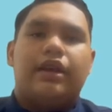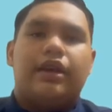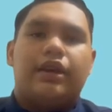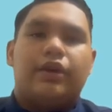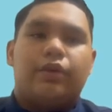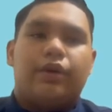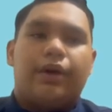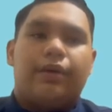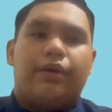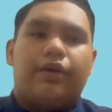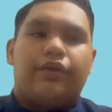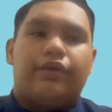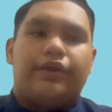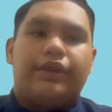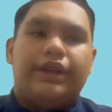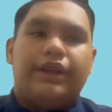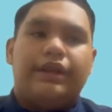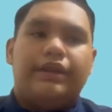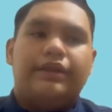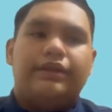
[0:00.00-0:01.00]
The Web of
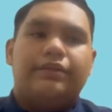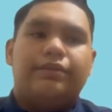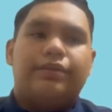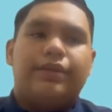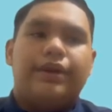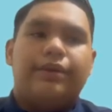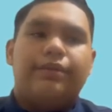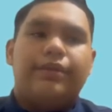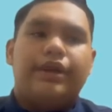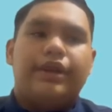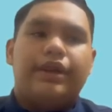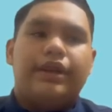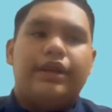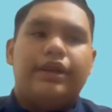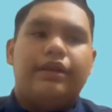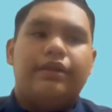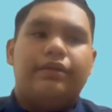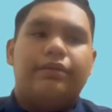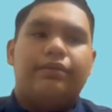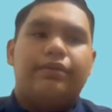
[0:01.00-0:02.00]
Things
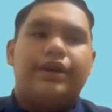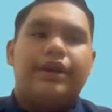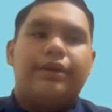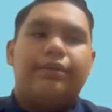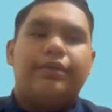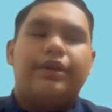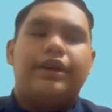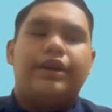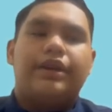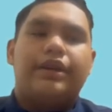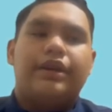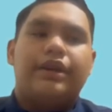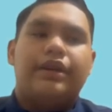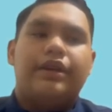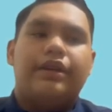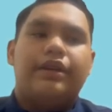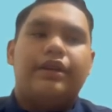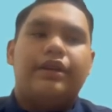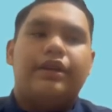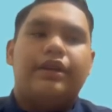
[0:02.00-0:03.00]
primarily
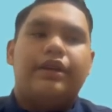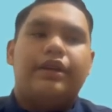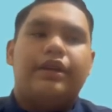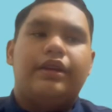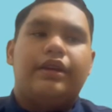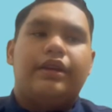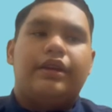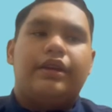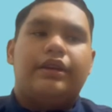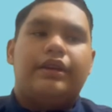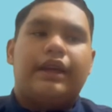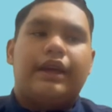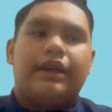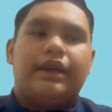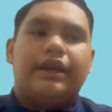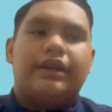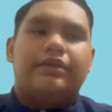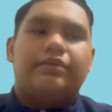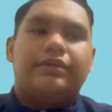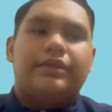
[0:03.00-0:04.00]

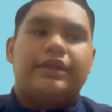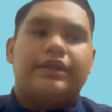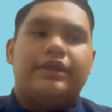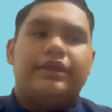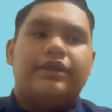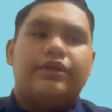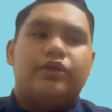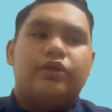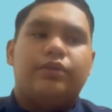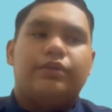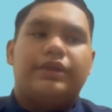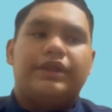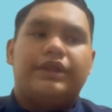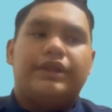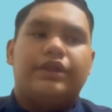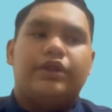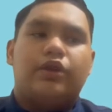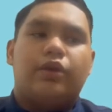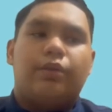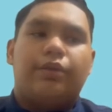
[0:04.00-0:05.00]
targets
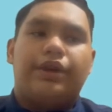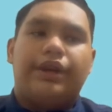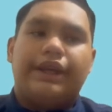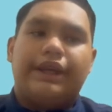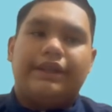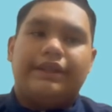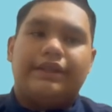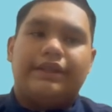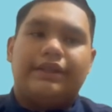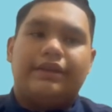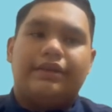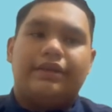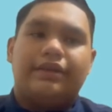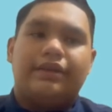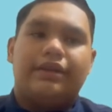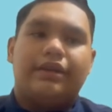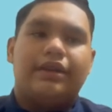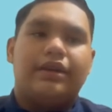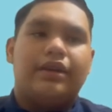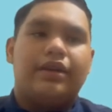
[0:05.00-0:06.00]
machine-to-machine communication.
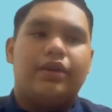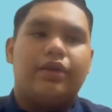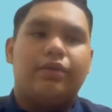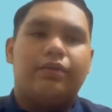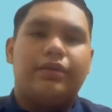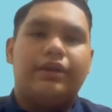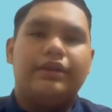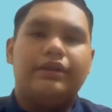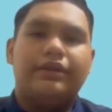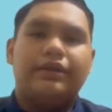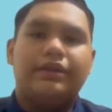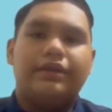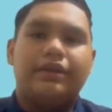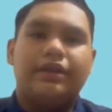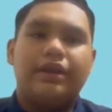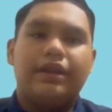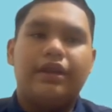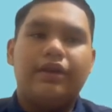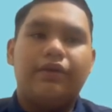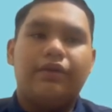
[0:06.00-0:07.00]
The humans
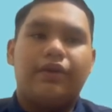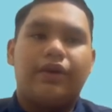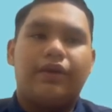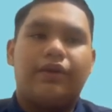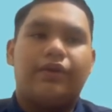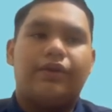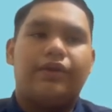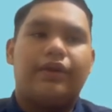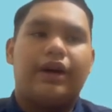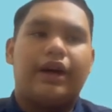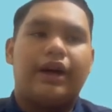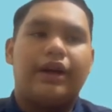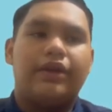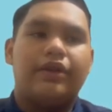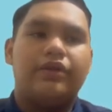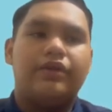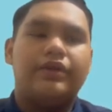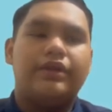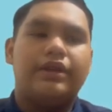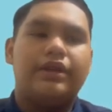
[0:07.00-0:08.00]
involved are
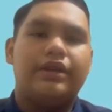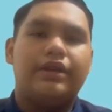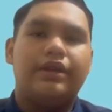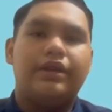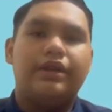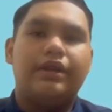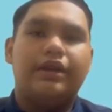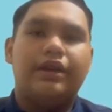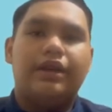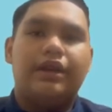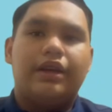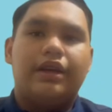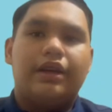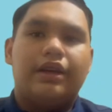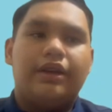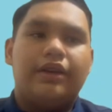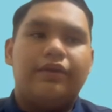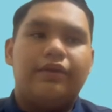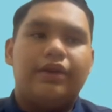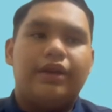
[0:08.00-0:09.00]
usually
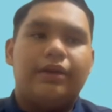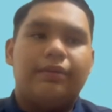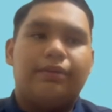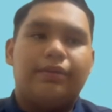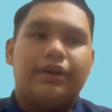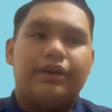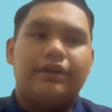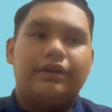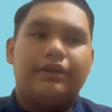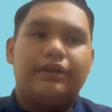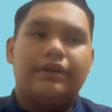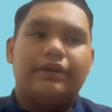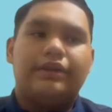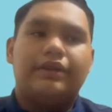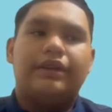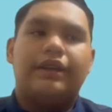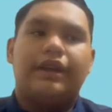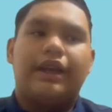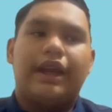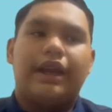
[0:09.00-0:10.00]
developers
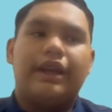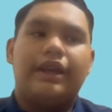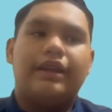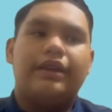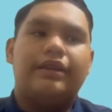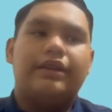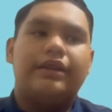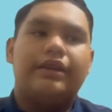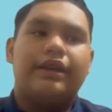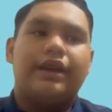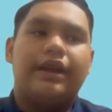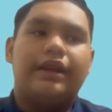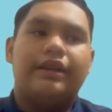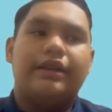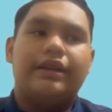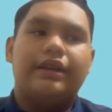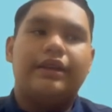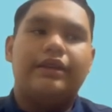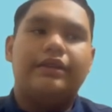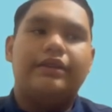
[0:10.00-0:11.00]
that
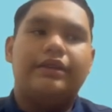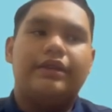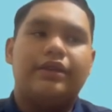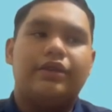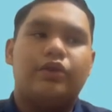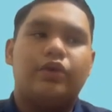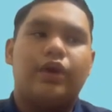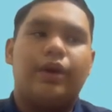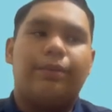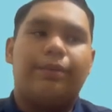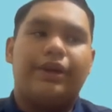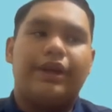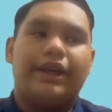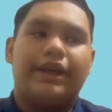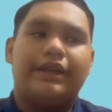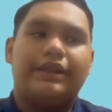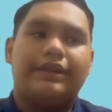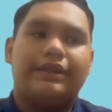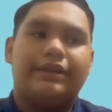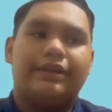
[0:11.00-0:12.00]
integrate things into
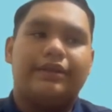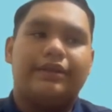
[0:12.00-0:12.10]
application.